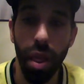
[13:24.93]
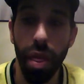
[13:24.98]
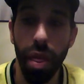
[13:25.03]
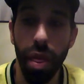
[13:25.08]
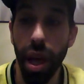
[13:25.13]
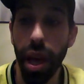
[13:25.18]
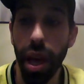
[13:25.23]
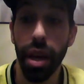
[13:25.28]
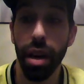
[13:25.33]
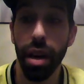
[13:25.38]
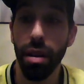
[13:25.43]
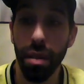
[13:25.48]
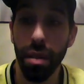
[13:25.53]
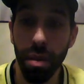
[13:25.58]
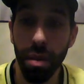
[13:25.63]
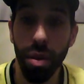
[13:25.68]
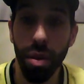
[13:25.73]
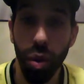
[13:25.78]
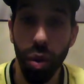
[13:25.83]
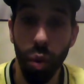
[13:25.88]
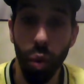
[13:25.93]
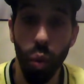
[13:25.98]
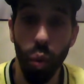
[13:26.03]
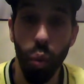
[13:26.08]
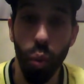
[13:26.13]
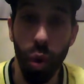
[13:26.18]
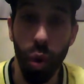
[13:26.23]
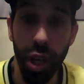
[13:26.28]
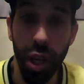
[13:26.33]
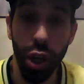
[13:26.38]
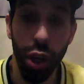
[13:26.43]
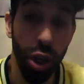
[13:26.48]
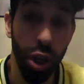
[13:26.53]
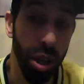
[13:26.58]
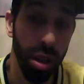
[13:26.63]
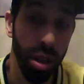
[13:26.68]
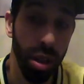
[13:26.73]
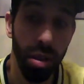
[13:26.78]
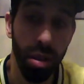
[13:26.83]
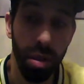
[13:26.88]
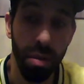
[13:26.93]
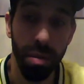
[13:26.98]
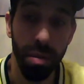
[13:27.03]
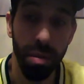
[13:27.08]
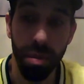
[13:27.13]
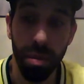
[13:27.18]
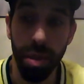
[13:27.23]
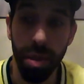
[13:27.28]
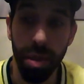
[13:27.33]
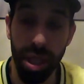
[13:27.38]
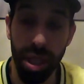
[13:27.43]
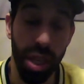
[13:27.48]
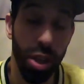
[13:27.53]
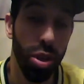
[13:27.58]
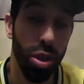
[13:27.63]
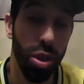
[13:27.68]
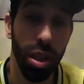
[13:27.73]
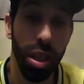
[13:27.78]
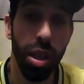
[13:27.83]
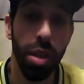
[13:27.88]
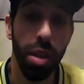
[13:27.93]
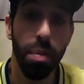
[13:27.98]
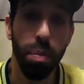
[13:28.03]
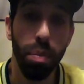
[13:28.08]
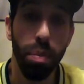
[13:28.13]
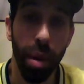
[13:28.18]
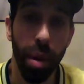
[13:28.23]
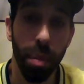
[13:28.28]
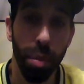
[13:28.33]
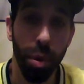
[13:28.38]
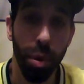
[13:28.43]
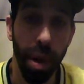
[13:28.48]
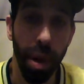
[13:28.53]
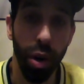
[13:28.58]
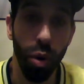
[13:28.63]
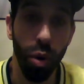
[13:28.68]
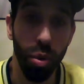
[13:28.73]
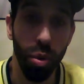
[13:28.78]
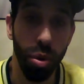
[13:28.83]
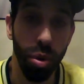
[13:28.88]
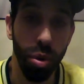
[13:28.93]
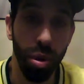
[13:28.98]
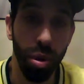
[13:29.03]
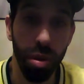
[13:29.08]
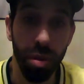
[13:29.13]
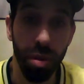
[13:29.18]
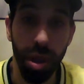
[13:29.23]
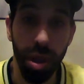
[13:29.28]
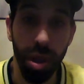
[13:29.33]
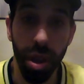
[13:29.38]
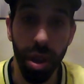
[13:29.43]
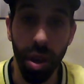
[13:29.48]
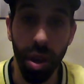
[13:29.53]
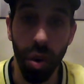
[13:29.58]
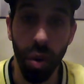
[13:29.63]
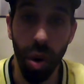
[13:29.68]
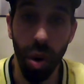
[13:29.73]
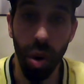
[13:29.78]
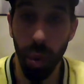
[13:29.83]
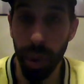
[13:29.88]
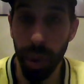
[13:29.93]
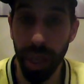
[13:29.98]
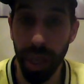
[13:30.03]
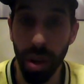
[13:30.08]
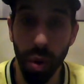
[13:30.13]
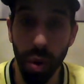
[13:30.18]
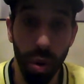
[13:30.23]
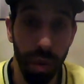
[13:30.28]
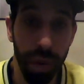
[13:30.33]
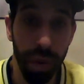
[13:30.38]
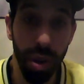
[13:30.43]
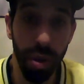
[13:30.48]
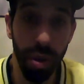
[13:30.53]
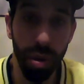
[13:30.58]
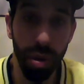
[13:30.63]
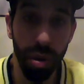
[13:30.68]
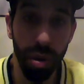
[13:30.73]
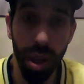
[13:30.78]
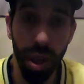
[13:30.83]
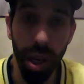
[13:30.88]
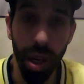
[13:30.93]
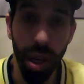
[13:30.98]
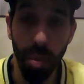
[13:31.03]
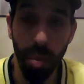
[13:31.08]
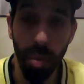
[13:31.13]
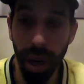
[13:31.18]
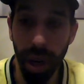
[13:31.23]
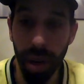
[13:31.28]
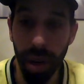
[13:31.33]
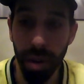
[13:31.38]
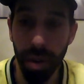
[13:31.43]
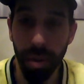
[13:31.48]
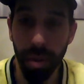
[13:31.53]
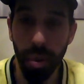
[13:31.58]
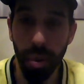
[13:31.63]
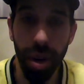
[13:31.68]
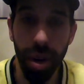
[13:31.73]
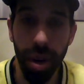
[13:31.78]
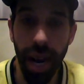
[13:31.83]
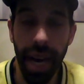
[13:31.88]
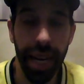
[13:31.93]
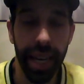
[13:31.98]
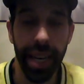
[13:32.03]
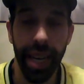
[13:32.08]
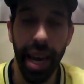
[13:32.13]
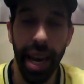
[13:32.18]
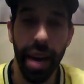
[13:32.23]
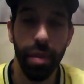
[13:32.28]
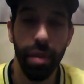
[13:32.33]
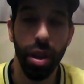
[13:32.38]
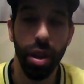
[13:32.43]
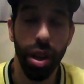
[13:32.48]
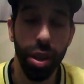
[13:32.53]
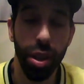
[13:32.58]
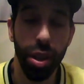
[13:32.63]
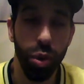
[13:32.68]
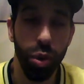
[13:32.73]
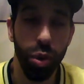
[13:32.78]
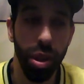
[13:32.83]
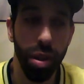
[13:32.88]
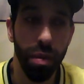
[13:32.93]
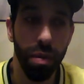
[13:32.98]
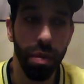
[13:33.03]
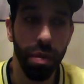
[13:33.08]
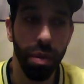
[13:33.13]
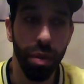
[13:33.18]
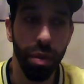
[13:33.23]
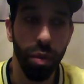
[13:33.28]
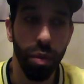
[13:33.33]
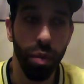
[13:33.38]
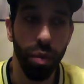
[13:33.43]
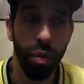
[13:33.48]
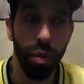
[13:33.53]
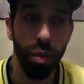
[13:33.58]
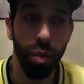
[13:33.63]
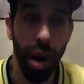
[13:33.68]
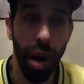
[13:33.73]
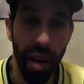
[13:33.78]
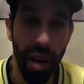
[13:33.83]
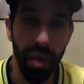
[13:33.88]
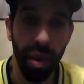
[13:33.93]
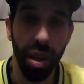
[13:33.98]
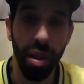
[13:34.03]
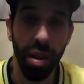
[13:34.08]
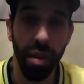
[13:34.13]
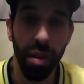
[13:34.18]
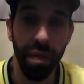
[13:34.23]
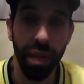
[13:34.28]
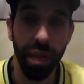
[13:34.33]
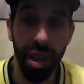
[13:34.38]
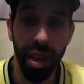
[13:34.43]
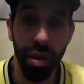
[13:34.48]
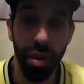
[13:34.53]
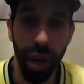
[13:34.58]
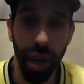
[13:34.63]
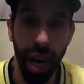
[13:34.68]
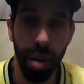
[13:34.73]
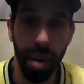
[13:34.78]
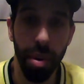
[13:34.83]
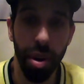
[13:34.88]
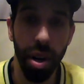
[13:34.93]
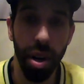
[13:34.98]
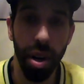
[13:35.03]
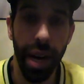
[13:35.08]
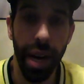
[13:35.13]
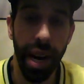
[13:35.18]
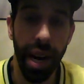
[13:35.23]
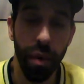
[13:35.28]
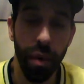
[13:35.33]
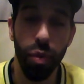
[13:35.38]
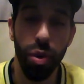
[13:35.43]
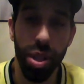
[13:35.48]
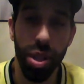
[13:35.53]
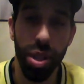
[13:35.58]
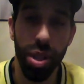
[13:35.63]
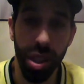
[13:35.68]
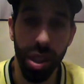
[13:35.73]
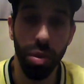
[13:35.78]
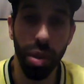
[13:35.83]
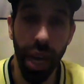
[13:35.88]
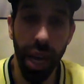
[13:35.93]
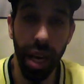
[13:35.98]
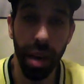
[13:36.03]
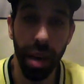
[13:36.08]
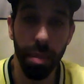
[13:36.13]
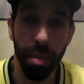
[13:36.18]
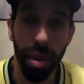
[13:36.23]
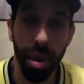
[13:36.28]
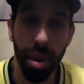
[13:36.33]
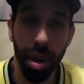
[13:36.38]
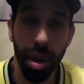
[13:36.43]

then we could essentially implement a rule where we can go review. But we're not going to have the luxury of having a video camera at every single game,